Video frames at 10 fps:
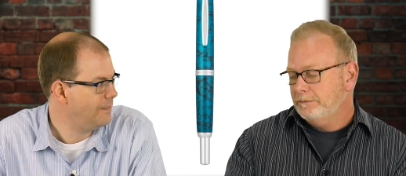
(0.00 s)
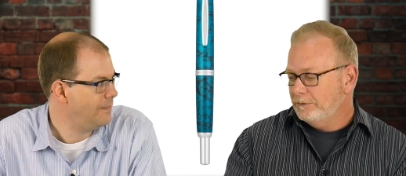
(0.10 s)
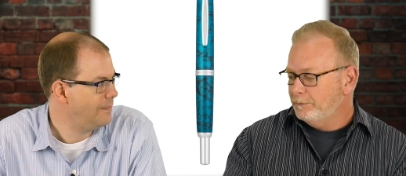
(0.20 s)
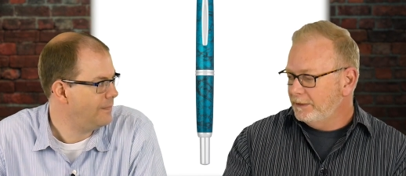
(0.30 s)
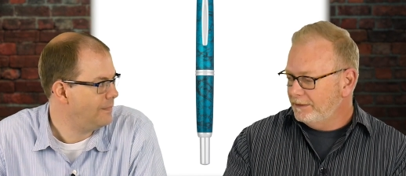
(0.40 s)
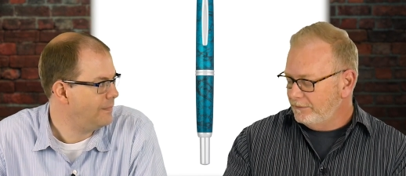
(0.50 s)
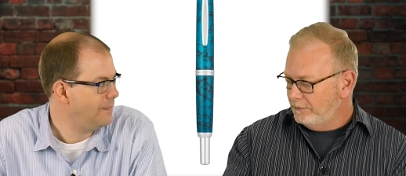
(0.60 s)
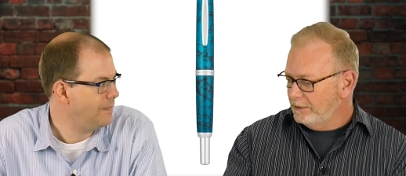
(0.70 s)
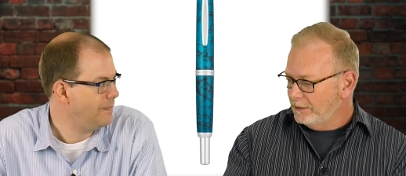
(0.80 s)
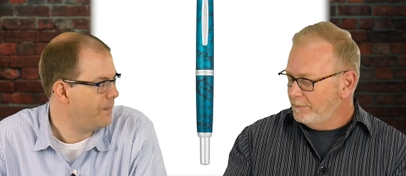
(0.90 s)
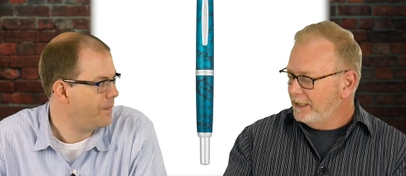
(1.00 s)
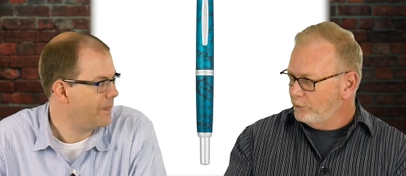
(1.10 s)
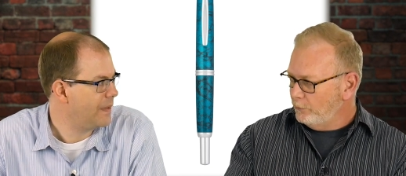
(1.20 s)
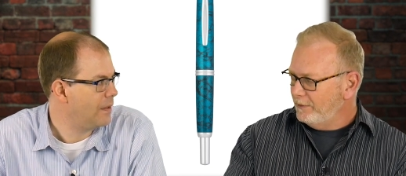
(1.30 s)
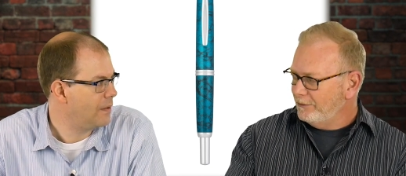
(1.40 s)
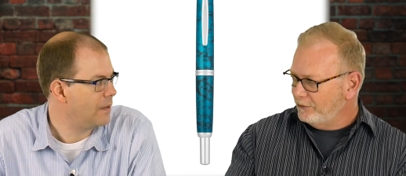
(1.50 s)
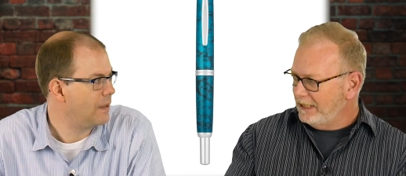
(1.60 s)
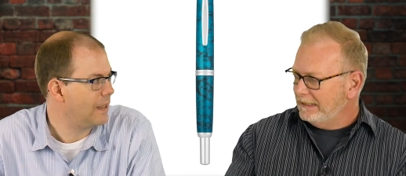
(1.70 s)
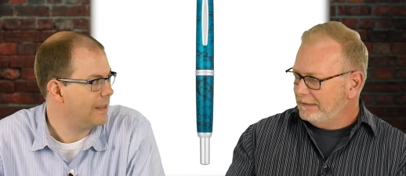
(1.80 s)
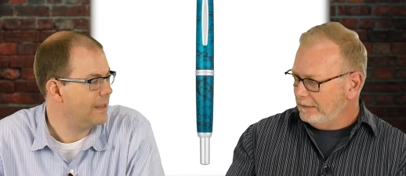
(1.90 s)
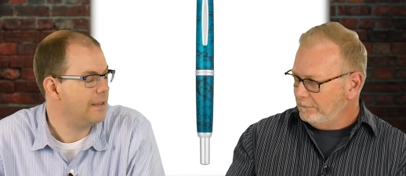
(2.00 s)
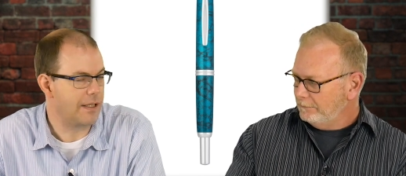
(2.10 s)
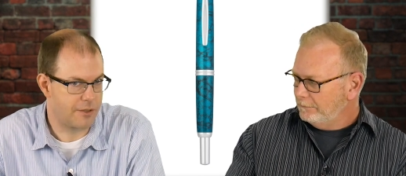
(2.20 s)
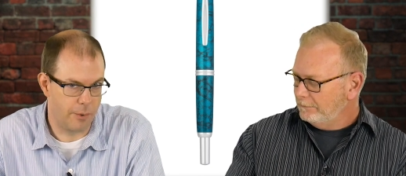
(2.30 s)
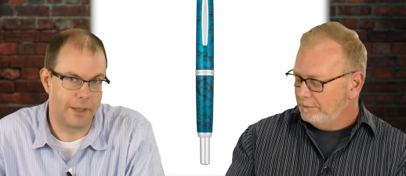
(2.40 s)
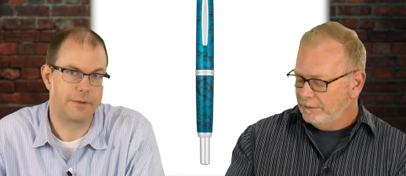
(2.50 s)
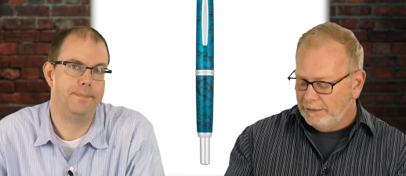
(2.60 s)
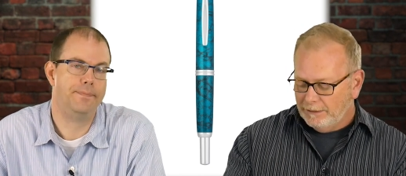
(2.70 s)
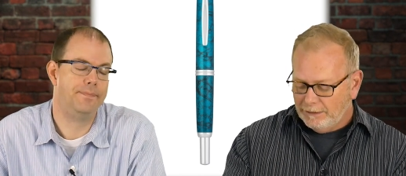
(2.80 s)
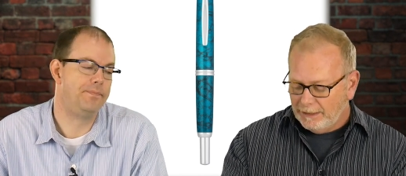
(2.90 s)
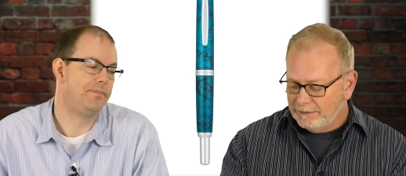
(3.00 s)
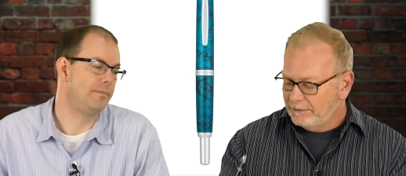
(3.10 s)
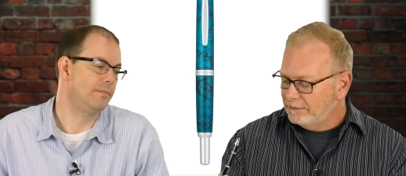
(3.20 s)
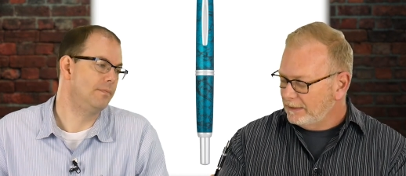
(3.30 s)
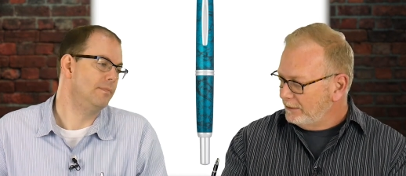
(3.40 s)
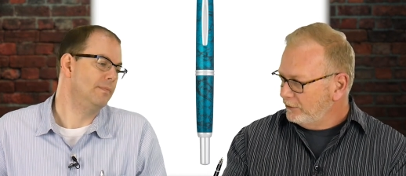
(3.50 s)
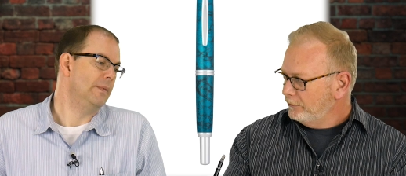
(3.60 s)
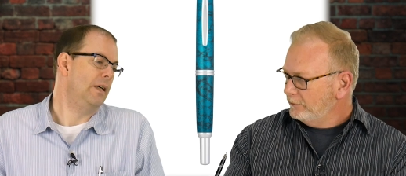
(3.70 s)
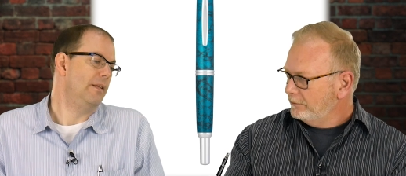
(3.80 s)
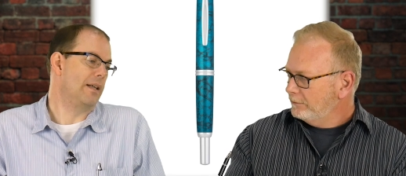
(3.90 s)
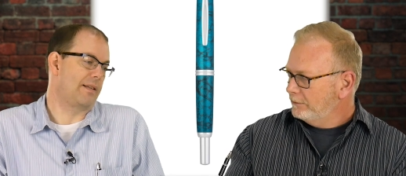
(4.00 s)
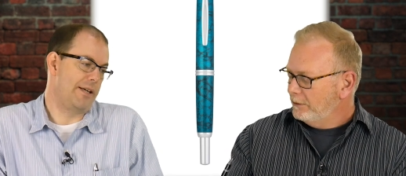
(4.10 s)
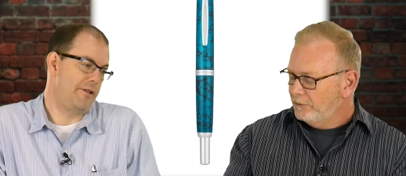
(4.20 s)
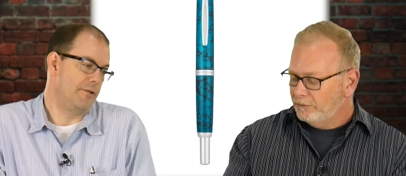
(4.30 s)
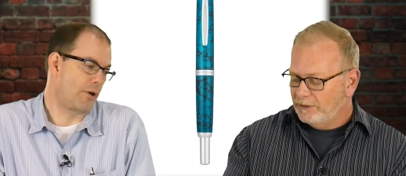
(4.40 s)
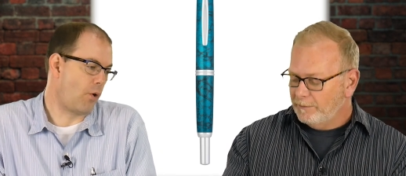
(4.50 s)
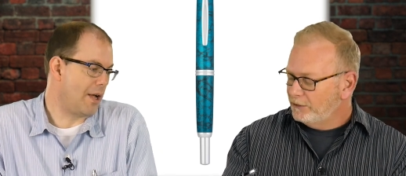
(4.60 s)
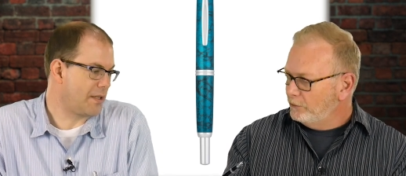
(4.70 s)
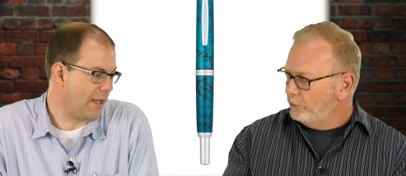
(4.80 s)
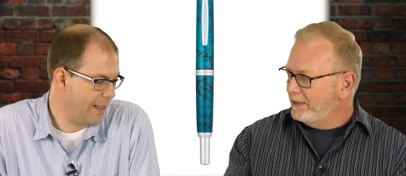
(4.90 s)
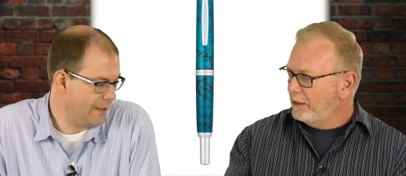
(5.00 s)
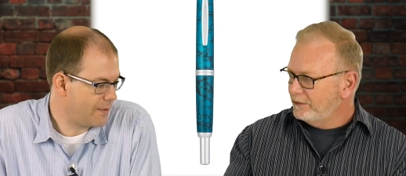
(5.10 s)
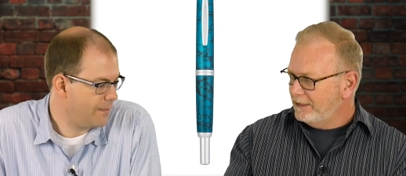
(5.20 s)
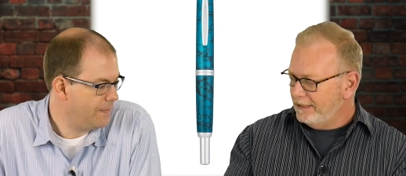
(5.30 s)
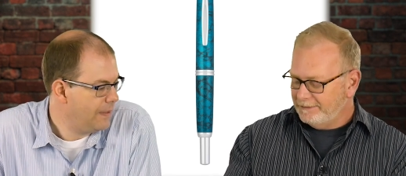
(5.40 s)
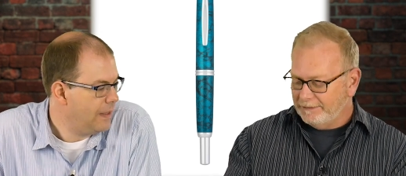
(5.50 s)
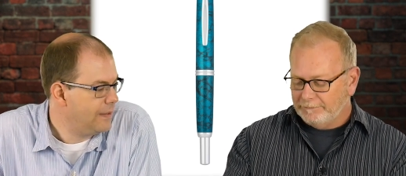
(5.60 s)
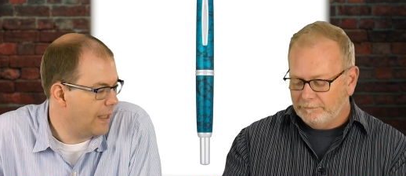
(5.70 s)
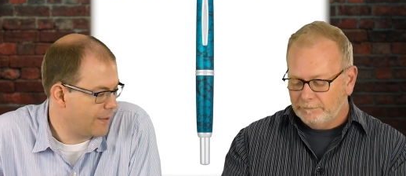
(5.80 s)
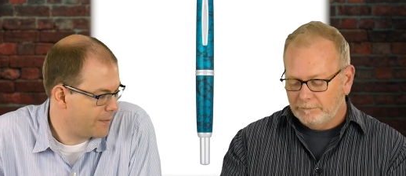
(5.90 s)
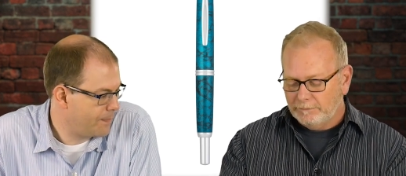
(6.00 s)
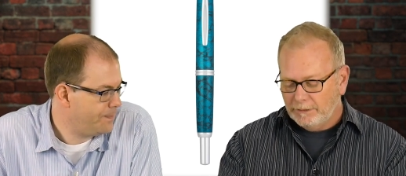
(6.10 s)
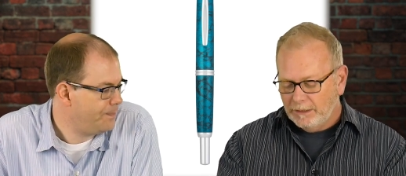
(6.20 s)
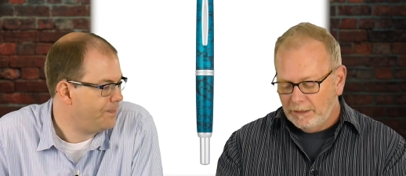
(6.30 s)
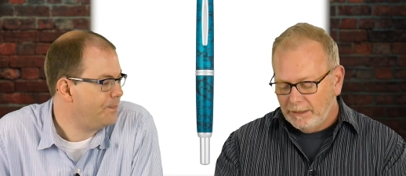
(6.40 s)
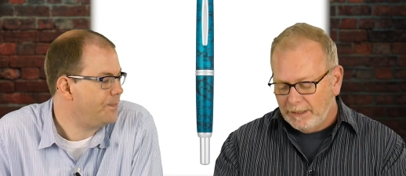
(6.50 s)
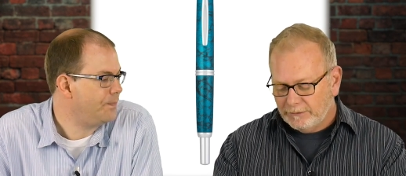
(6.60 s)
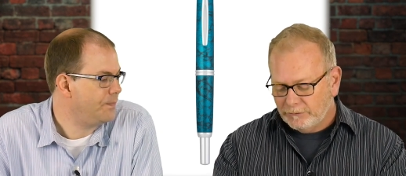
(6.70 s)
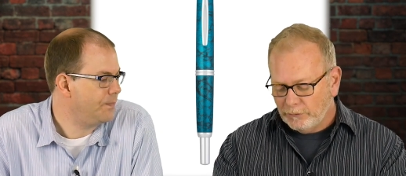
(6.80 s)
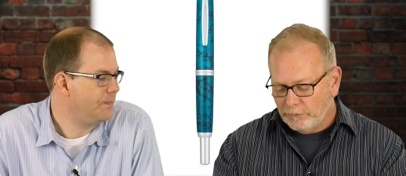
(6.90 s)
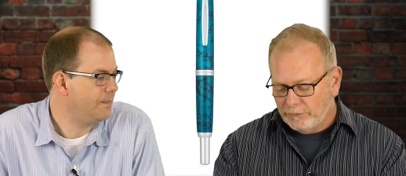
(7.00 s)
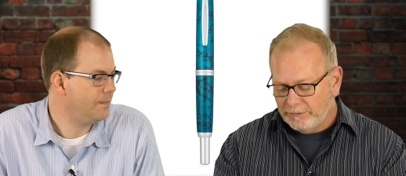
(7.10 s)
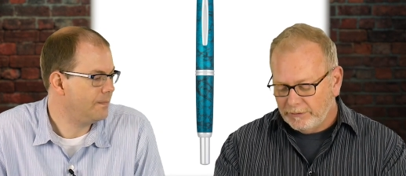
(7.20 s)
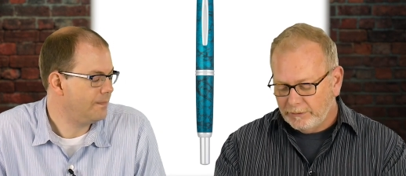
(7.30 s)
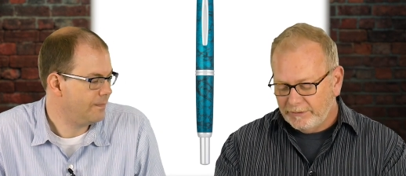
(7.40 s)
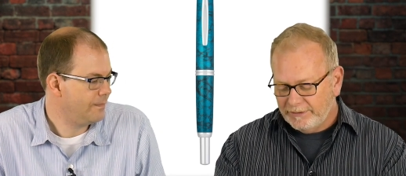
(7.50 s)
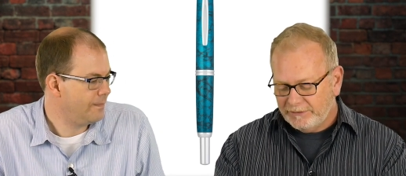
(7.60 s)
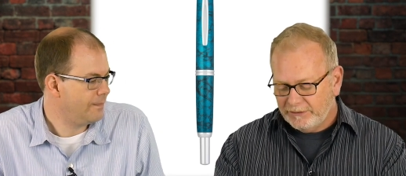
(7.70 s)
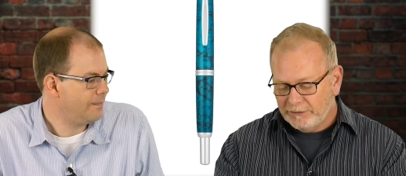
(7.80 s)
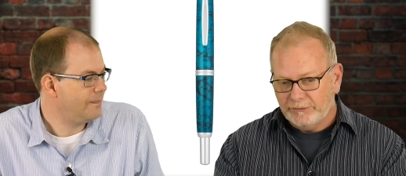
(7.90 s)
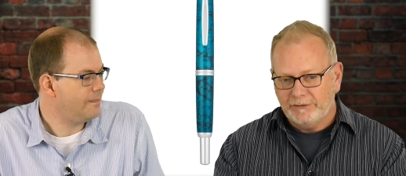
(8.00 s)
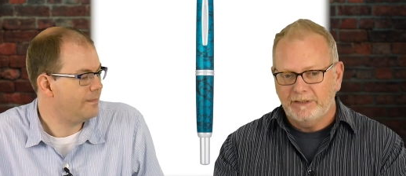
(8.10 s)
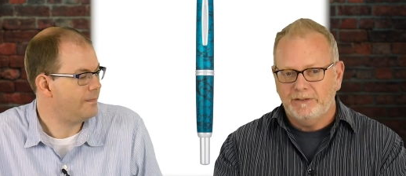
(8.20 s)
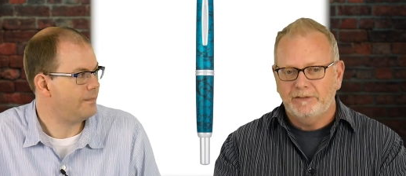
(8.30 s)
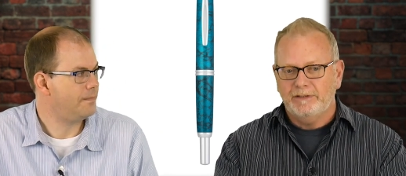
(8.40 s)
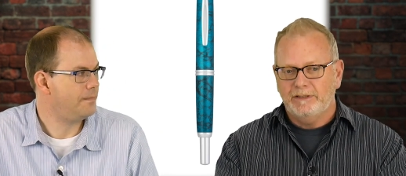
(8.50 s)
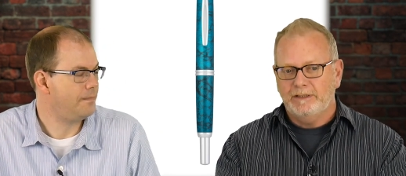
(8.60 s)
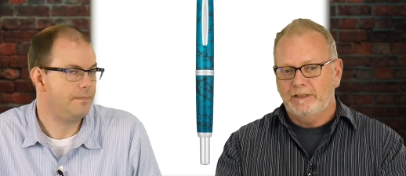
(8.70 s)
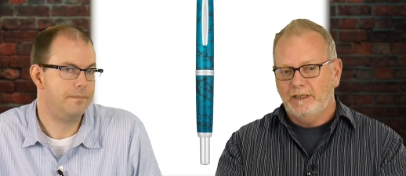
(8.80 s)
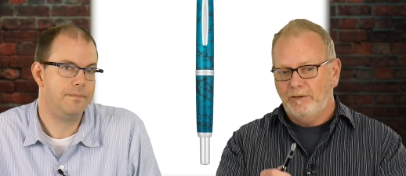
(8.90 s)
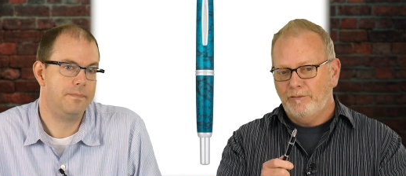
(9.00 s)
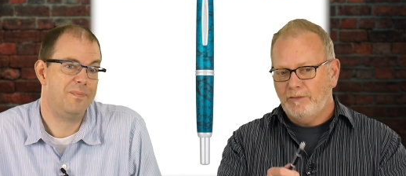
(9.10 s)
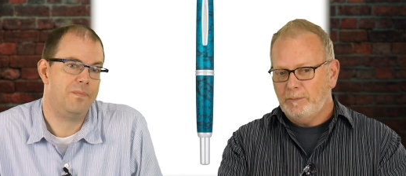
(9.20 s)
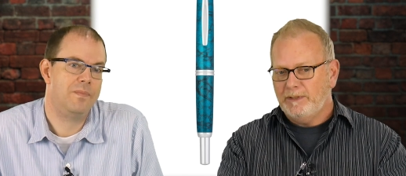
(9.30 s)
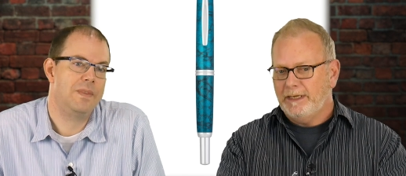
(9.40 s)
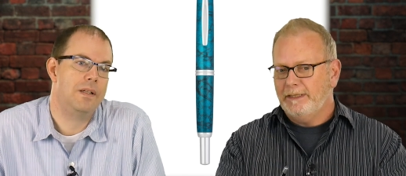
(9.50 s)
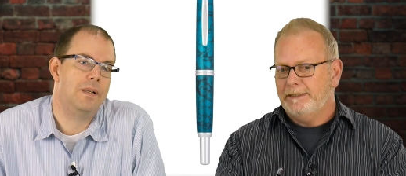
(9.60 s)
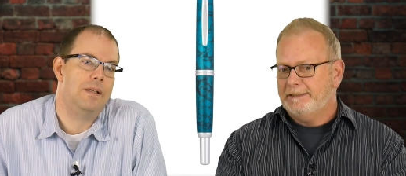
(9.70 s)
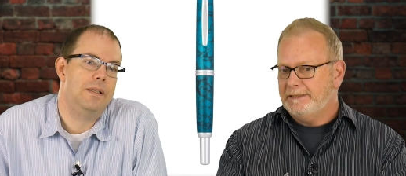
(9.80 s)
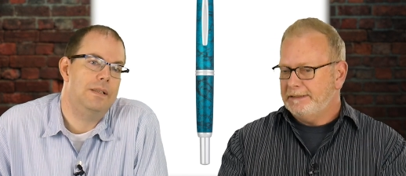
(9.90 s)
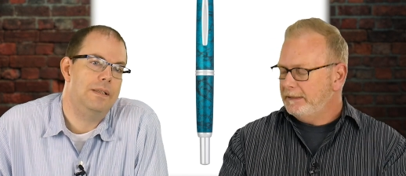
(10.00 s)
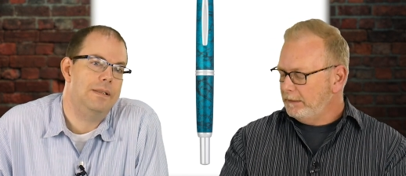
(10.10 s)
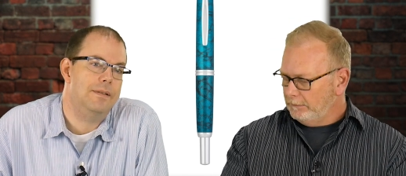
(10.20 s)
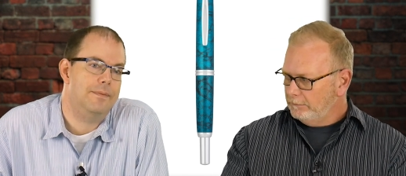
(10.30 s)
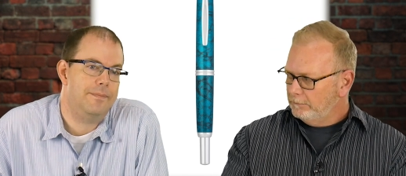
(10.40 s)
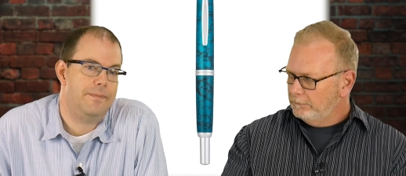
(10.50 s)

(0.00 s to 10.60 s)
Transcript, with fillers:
Speaker 1: you mean they're going to make 2019? That's correct. And this is last year's? That's last year's. So they made 2018. Yes. And so this year's is the VPLETT.